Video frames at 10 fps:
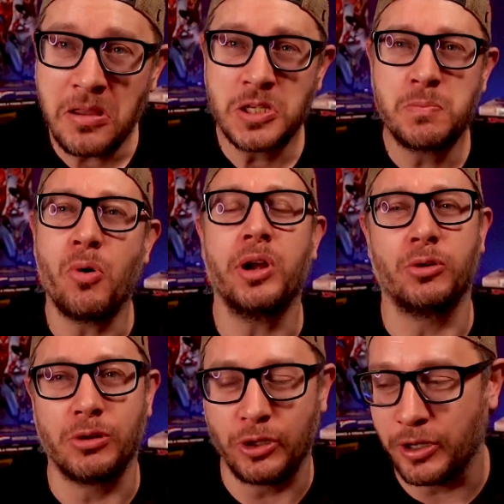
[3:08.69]

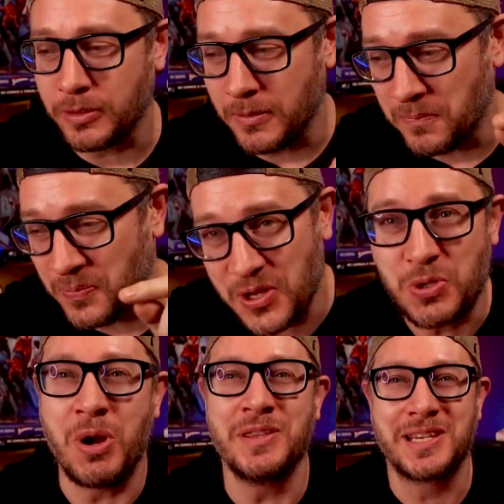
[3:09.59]
Spoiler alert.
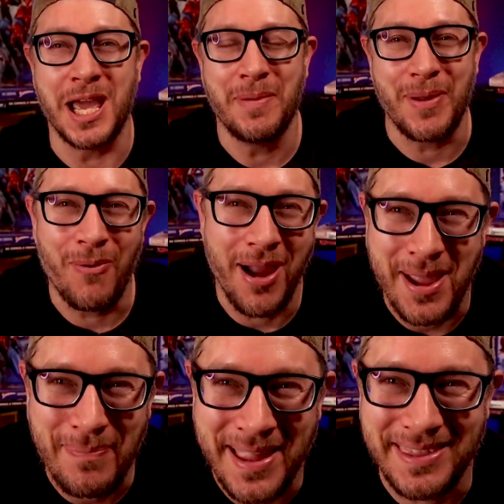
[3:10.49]
This one's going to be way
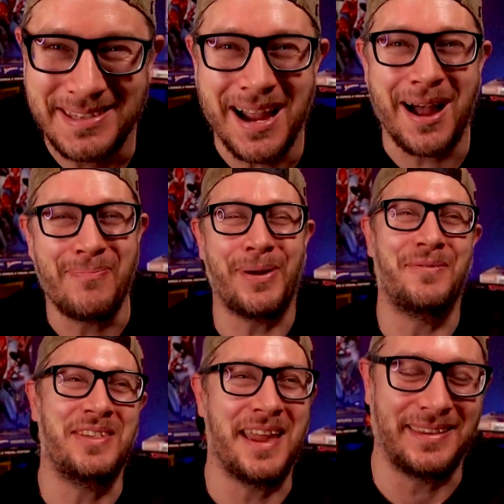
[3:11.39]
up at the top
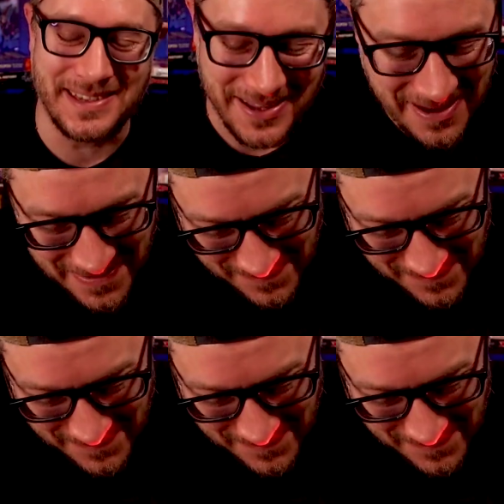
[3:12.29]
of that list.